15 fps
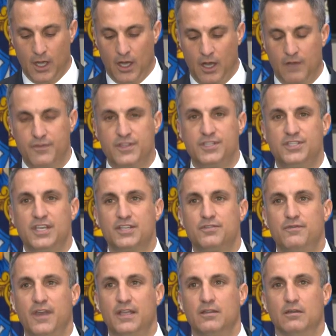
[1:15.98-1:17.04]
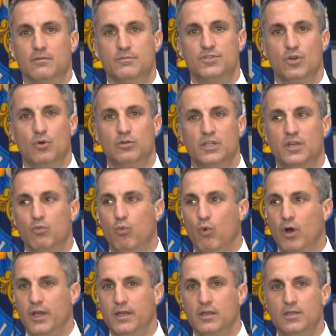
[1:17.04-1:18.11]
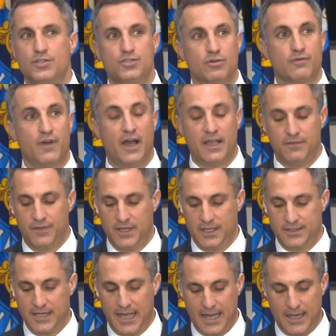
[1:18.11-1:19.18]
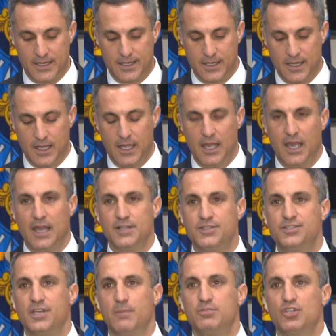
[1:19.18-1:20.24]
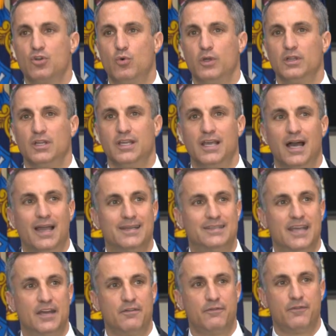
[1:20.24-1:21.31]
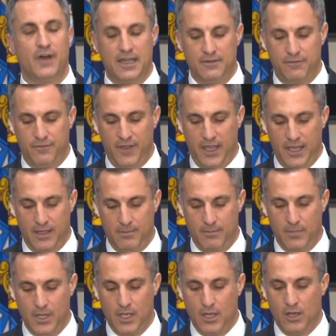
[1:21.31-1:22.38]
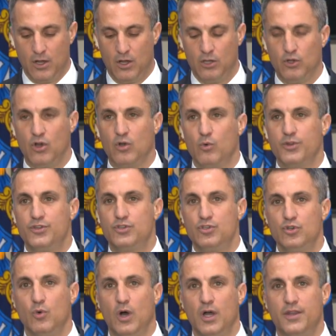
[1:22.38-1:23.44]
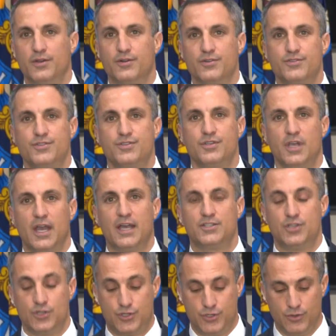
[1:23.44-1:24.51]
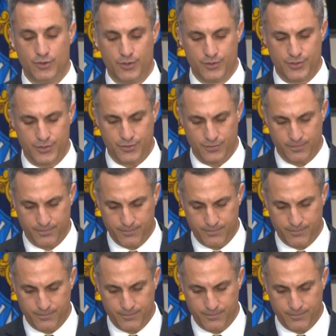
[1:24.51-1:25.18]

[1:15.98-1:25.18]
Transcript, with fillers: Of the six victims, only one survived the attack and subsequently identified Pham along with two others as the shooters.